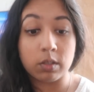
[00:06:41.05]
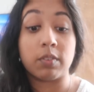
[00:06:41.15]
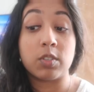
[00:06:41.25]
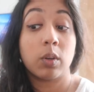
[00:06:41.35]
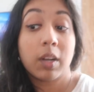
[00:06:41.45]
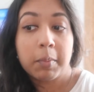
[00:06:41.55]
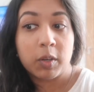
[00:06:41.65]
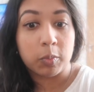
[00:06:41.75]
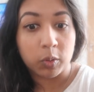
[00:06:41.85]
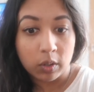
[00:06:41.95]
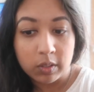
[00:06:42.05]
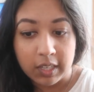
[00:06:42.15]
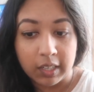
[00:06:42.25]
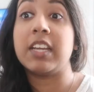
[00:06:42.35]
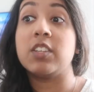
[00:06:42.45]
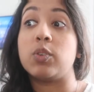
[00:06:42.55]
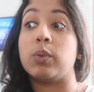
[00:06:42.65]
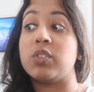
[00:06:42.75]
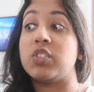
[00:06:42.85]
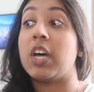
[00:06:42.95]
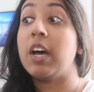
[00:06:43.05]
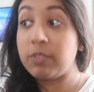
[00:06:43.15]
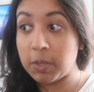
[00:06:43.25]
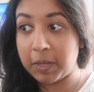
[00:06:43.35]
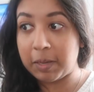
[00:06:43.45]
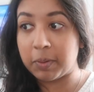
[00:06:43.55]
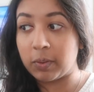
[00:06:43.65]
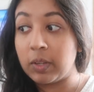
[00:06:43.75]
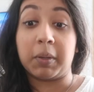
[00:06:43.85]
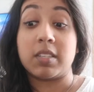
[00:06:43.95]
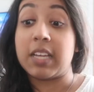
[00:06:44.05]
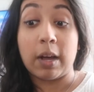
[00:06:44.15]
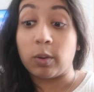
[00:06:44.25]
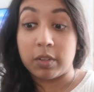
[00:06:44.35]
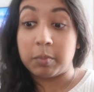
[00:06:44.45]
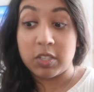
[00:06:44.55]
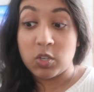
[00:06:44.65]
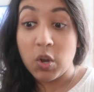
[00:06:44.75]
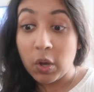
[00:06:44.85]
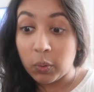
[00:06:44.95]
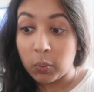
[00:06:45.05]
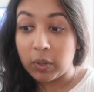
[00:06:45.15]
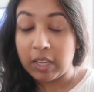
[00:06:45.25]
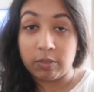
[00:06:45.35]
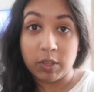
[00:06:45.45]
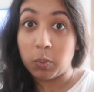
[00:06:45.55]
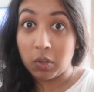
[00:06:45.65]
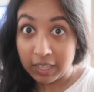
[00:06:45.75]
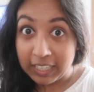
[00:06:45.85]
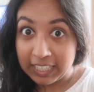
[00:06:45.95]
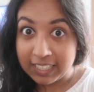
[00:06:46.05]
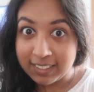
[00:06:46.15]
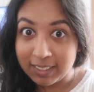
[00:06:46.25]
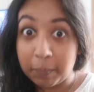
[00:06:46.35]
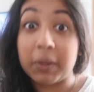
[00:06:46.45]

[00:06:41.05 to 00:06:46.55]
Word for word: So if it's not like my normal content, it's not served to people because the algorithm doesn't know if you will like it